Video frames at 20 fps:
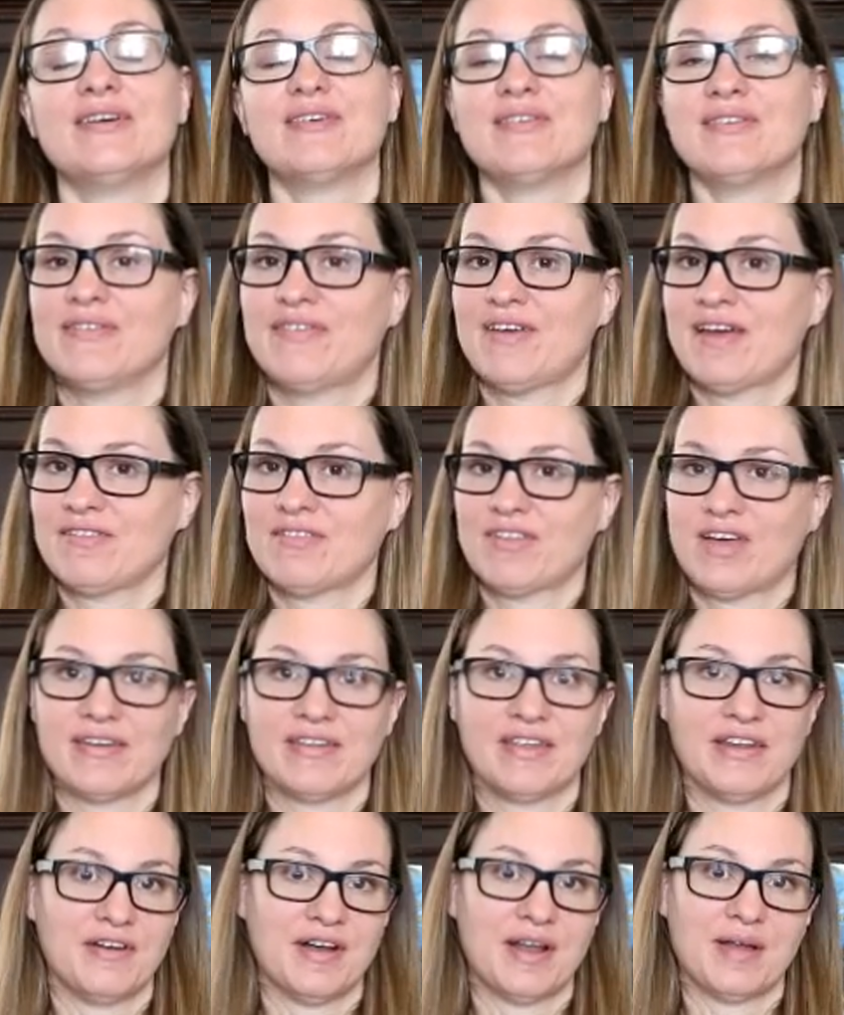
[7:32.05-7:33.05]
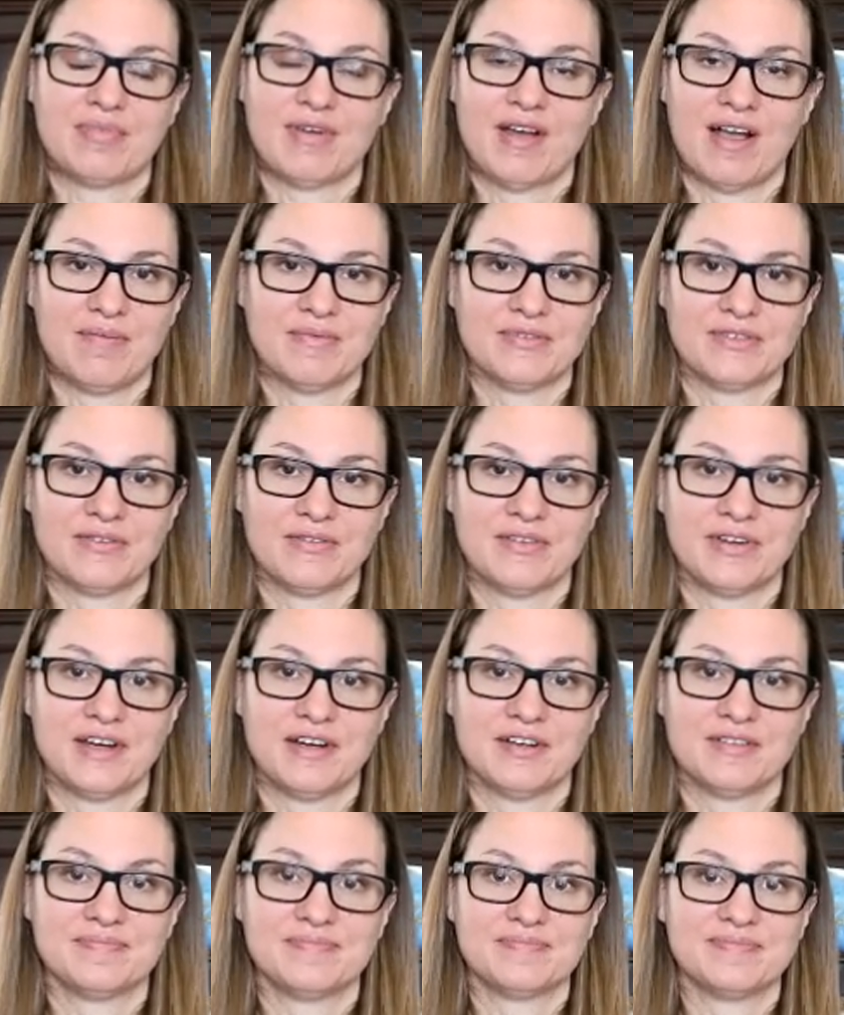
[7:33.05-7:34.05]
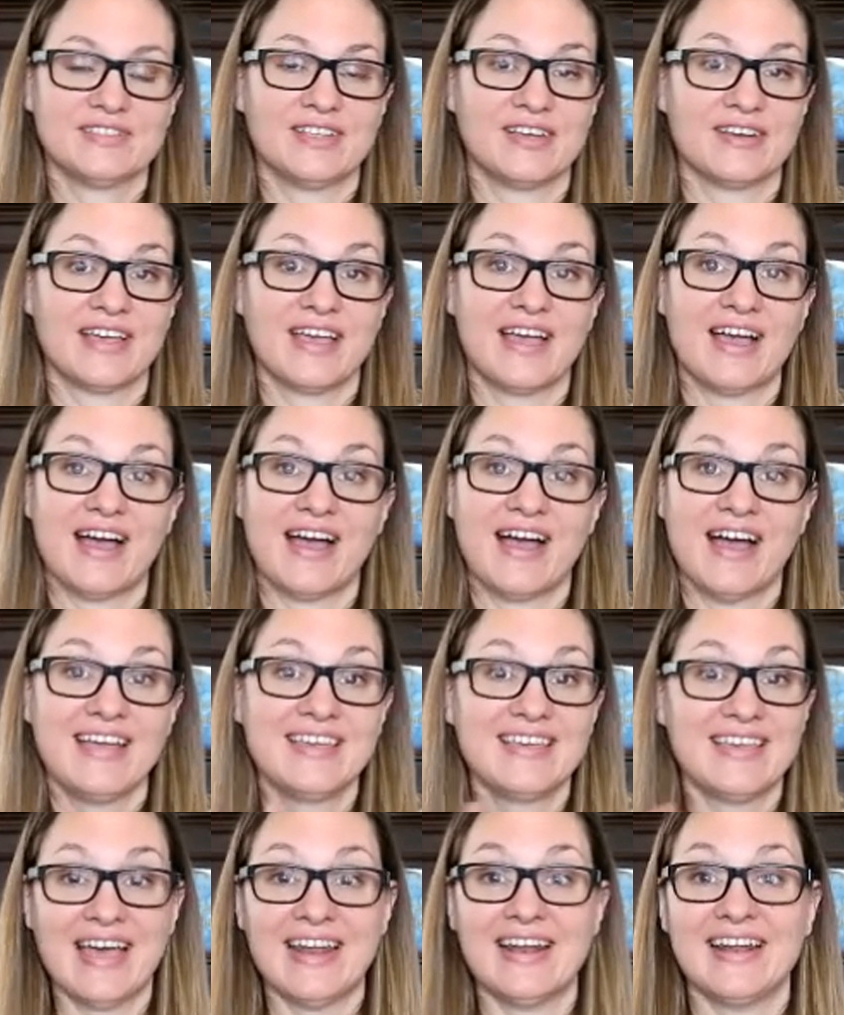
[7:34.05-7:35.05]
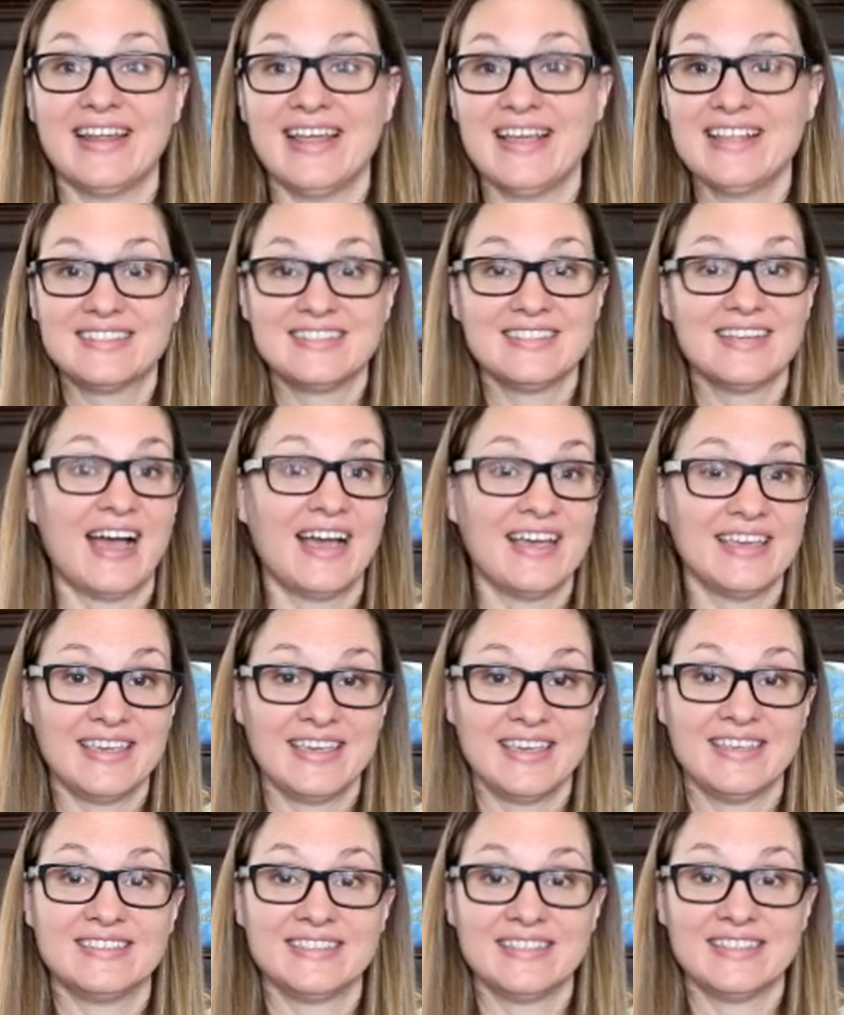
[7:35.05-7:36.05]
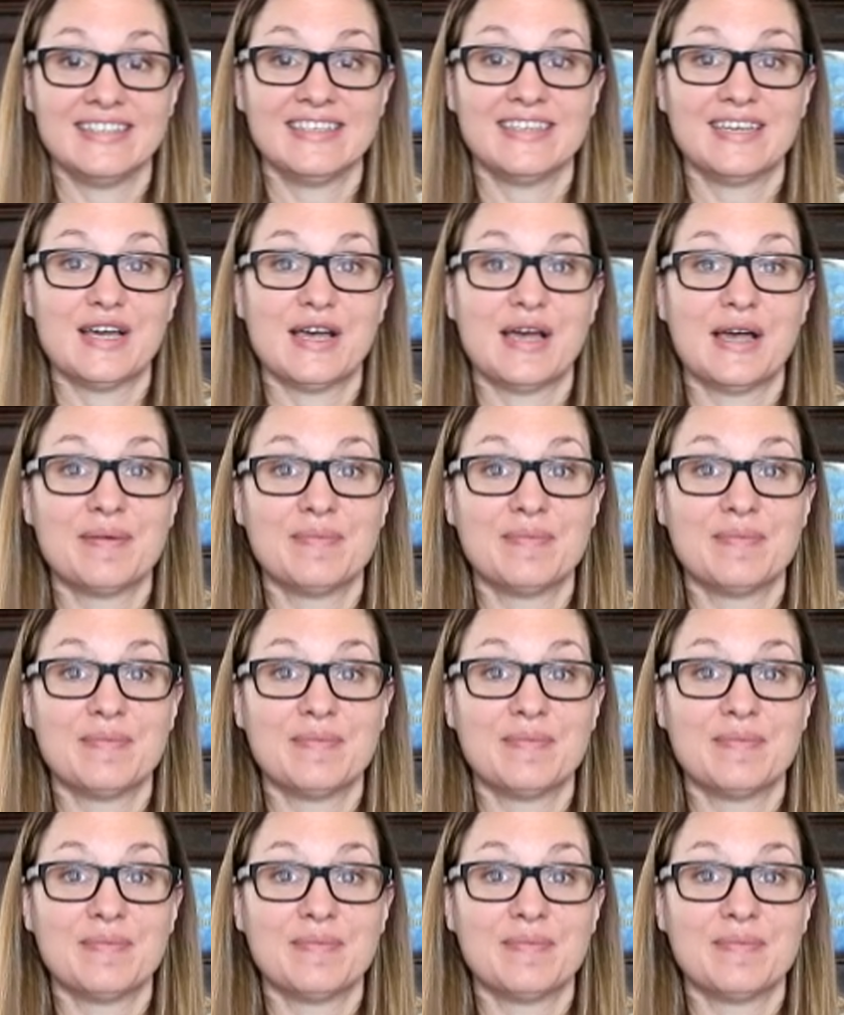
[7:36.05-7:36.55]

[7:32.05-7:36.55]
we've had a lot of internet problems over here look i get it it's not easy